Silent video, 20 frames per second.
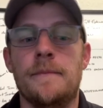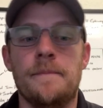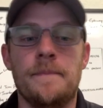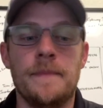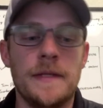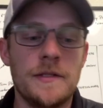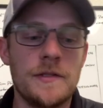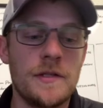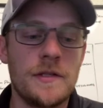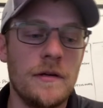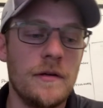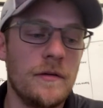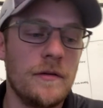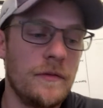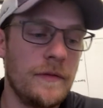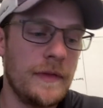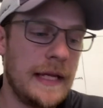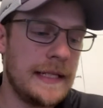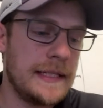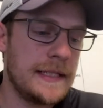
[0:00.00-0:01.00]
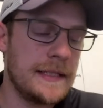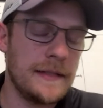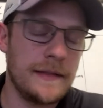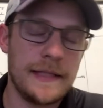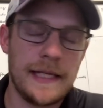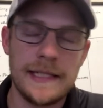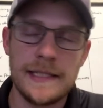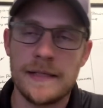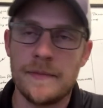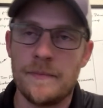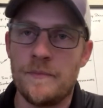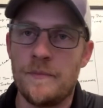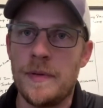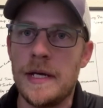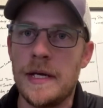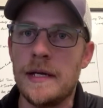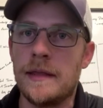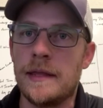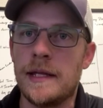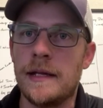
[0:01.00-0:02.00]
So that's a
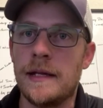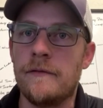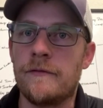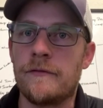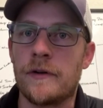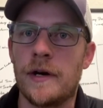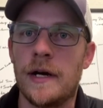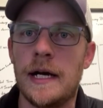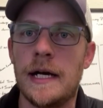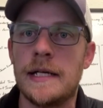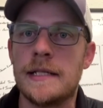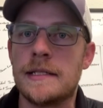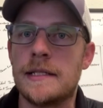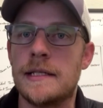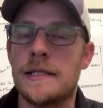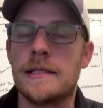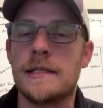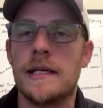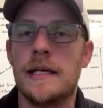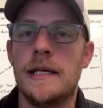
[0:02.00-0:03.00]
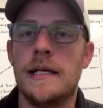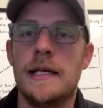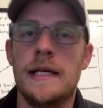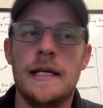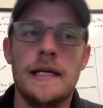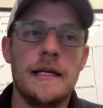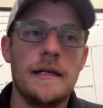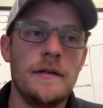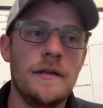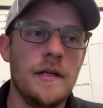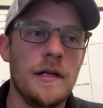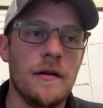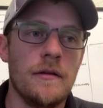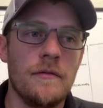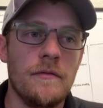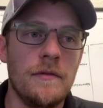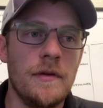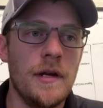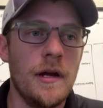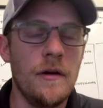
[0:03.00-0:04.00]
big thing for us is,
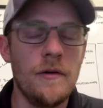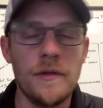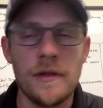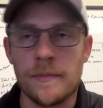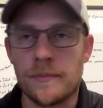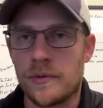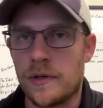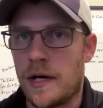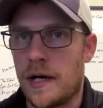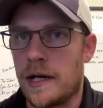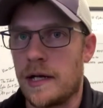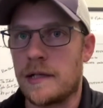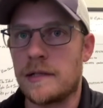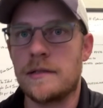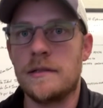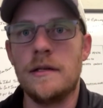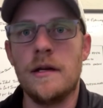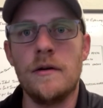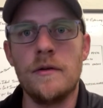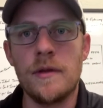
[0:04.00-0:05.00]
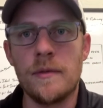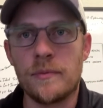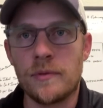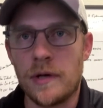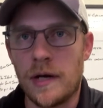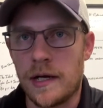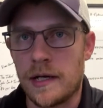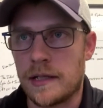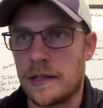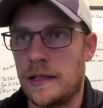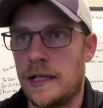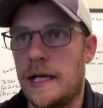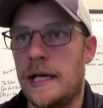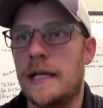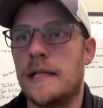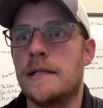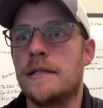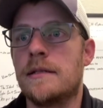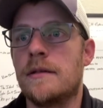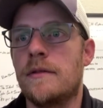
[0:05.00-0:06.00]
know the products, know the product
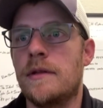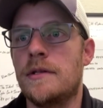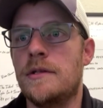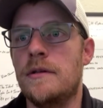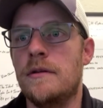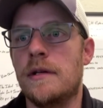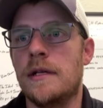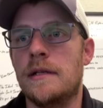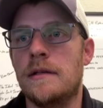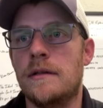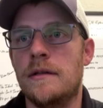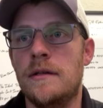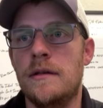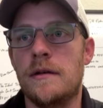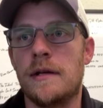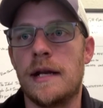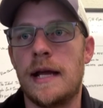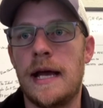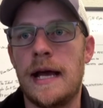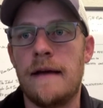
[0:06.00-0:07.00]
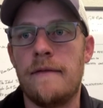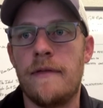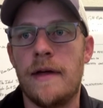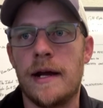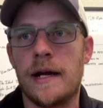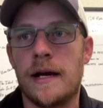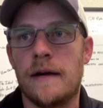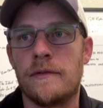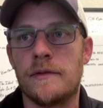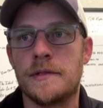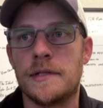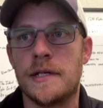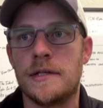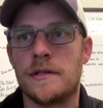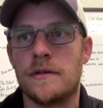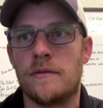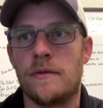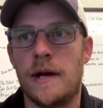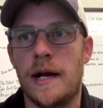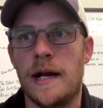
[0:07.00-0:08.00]
lines, so that you can have that
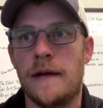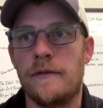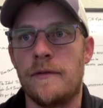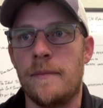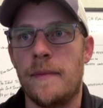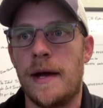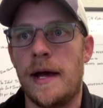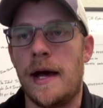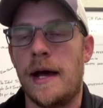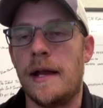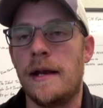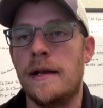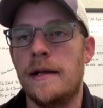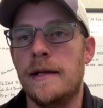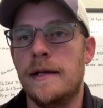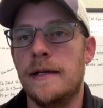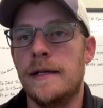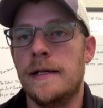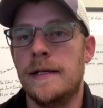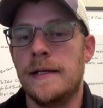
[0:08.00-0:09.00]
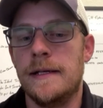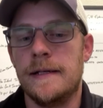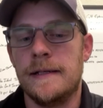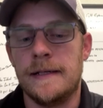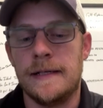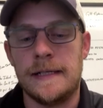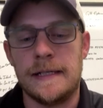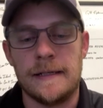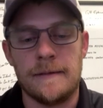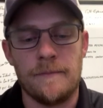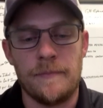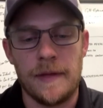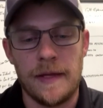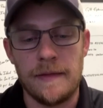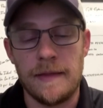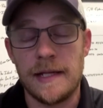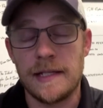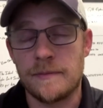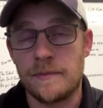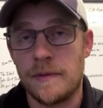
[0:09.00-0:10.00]
conversation right off the bat.
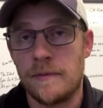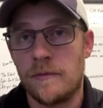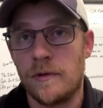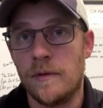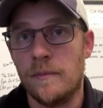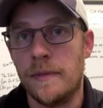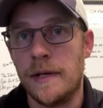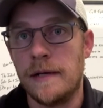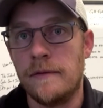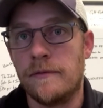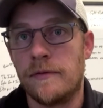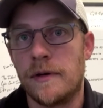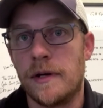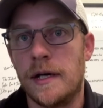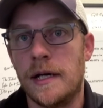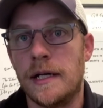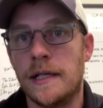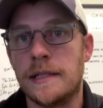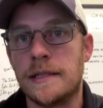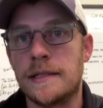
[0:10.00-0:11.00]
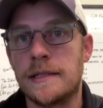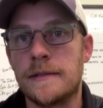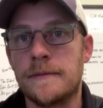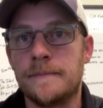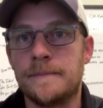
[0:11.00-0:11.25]
And that's been real big for us.